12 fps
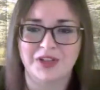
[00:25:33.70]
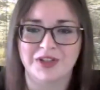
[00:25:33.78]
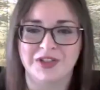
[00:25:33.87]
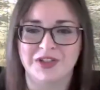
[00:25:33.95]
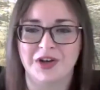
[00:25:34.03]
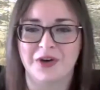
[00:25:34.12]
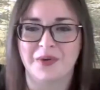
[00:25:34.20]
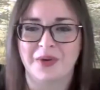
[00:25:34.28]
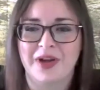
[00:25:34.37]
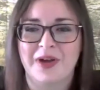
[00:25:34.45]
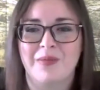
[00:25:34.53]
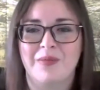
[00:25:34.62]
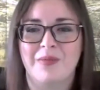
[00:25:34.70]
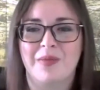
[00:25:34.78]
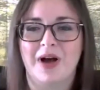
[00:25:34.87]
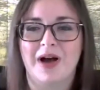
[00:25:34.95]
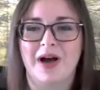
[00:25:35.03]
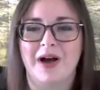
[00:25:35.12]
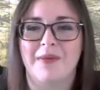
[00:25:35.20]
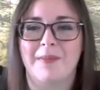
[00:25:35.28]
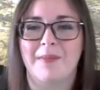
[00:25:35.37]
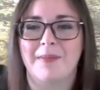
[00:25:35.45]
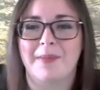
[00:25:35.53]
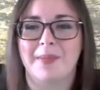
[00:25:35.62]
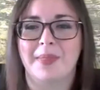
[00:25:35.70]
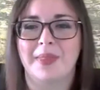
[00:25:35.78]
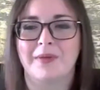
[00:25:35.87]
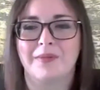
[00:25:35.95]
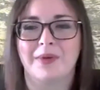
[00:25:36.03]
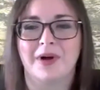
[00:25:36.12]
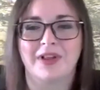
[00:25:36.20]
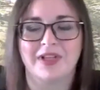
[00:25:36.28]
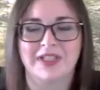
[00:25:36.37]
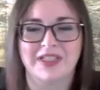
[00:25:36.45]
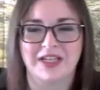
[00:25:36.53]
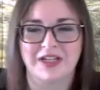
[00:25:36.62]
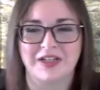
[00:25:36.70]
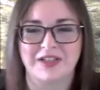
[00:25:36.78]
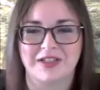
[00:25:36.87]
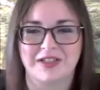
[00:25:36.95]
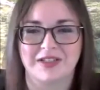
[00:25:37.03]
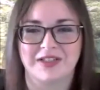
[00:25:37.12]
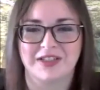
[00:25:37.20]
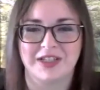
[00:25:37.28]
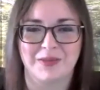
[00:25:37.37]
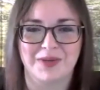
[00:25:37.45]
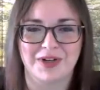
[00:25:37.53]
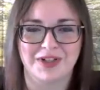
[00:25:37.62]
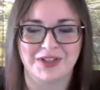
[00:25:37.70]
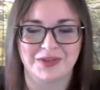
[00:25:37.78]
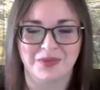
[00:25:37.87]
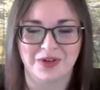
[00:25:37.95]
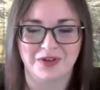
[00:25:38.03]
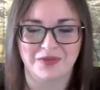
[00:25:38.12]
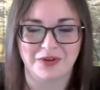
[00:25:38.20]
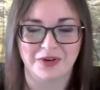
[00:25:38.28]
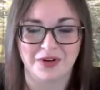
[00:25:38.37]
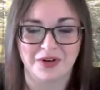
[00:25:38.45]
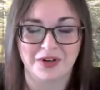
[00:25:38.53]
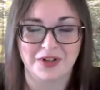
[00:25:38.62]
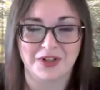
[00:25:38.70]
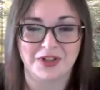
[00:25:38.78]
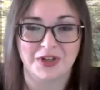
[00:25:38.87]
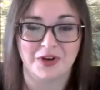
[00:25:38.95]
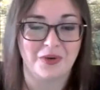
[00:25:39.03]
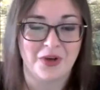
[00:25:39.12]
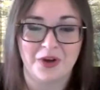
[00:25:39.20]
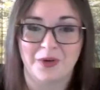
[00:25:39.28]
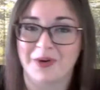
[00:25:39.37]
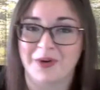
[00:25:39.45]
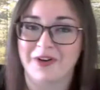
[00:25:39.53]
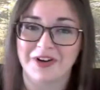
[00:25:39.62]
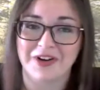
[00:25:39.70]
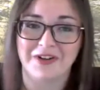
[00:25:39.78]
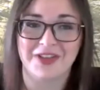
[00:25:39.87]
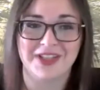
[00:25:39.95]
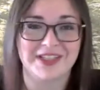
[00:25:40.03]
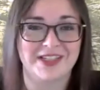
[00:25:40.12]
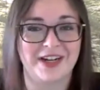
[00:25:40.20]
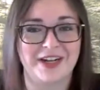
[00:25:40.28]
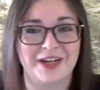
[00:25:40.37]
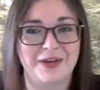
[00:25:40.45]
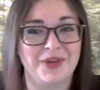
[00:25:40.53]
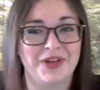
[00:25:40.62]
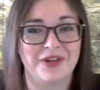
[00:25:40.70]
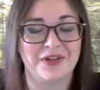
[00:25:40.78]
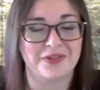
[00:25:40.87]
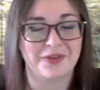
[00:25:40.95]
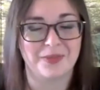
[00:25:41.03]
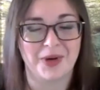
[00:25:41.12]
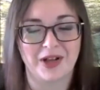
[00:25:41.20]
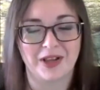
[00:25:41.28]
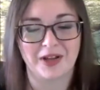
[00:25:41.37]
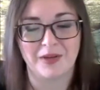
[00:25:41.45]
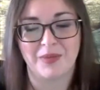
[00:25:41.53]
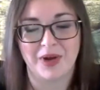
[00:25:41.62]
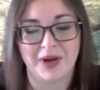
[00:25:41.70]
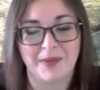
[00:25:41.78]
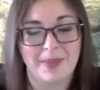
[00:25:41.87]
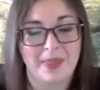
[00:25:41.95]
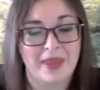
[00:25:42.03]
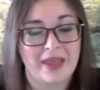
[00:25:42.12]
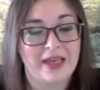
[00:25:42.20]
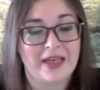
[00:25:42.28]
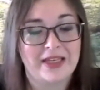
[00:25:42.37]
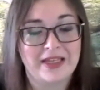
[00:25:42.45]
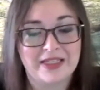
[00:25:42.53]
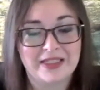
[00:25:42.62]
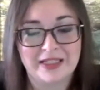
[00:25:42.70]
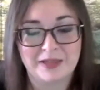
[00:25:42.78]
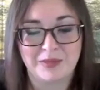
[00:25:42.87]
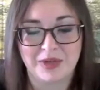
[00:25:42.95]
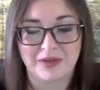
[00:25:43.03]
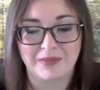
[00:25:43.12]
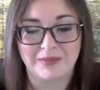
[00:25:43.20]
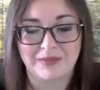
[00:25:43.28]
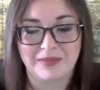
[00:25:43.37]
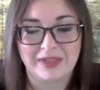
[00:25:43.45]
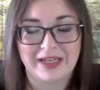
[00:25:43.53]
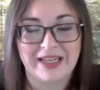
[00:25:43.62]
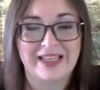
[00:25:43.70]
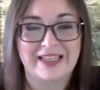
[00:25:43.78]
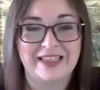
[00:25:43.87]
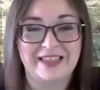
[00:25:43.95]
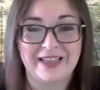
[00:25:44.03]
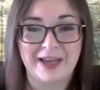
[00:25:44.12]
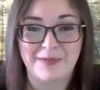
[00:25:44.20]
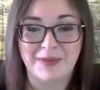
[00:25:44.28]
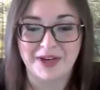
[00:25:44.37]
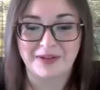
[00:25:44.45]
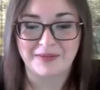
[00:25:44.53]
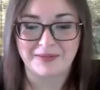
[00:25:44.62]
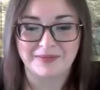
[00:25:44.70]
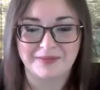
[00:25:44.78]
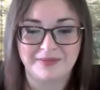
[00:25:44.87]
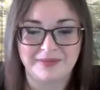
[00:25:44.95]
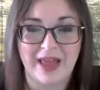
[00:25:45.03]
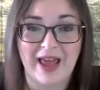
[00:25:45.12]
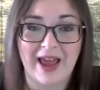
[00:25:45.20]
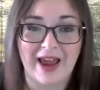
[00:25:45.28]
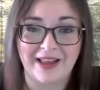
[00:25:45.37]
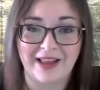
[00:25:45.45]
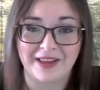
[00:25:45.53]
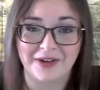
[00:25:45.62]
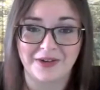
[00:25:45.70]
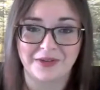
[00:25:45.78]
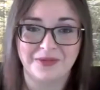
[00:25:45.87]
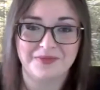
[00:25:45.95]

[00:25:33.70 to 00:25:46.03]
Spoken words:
So Paula says cinnamon doesn't work for her. So we already know that's not going to be good for Paula. But cinnamon, lemon, aloe.